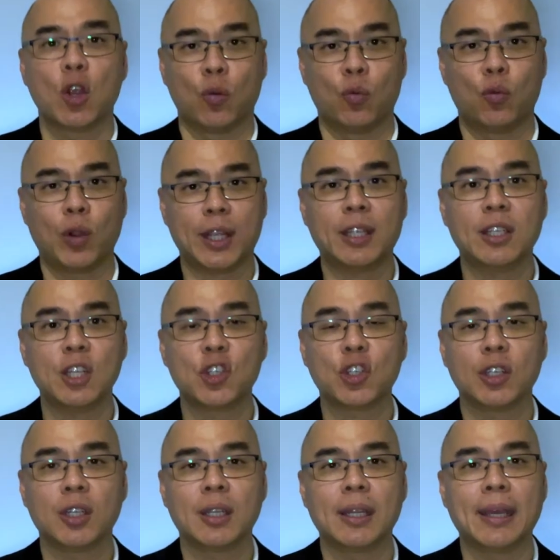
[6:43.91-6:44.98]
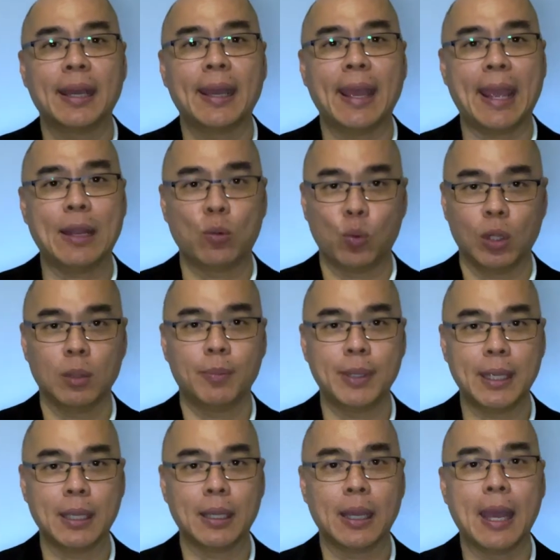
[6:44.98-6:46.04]
recognition, and
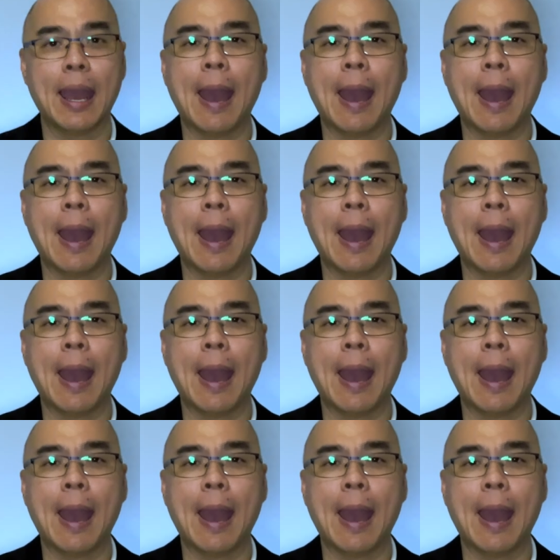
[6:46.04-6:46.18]
well-being,